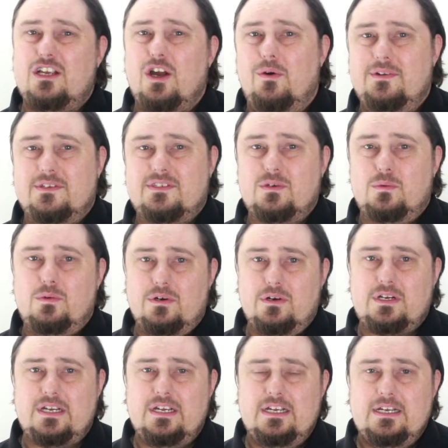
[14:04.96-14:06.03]
going to
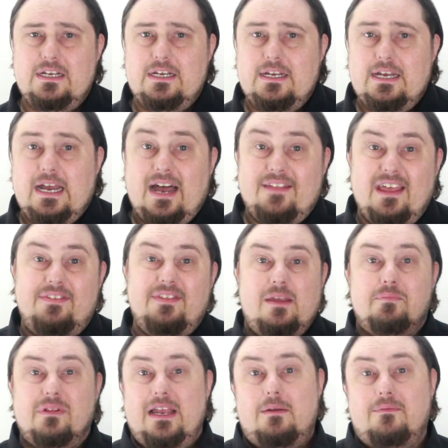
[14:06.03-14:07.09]
work. And then they
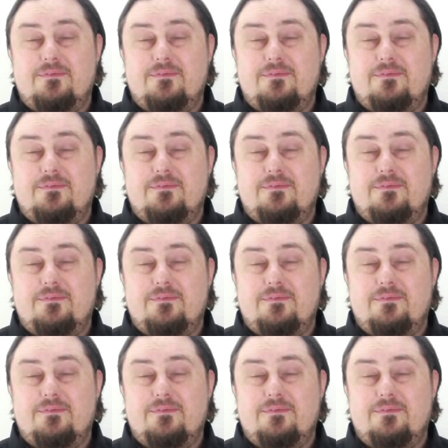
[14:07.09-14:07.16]
blame